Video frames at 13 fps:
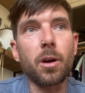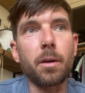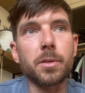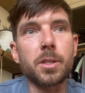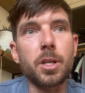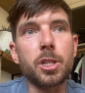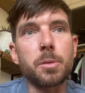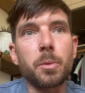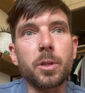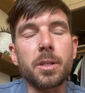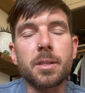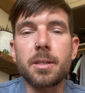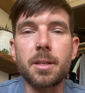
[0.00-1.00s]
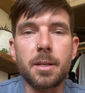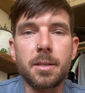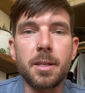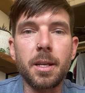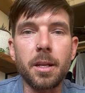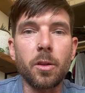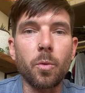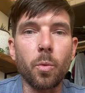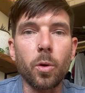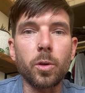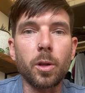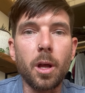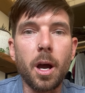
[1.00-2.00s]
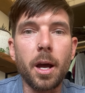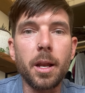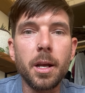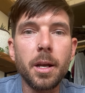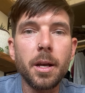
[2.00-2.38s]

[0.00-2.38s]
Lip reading: conversation about this because I see it in the world a lot.